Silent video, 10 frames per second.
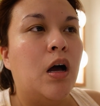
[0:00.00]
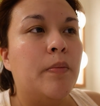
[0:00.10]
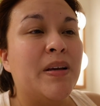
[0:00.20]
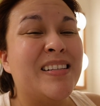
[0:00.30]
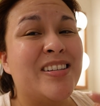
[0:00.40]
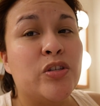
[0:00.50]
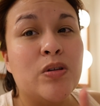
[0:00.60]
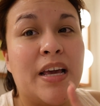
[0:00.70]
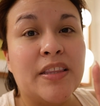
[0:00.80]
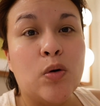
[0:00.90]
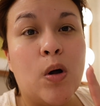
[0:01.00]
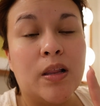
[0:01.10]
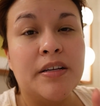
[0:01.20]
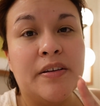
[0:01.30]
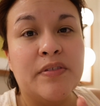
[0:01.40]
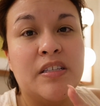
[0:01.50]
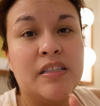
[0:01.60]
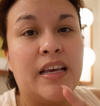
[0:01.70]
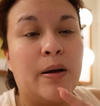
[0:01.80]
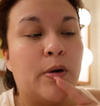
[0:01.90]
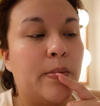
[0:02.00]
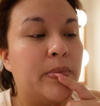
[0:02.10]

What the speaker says: because I do like the quality of this camera,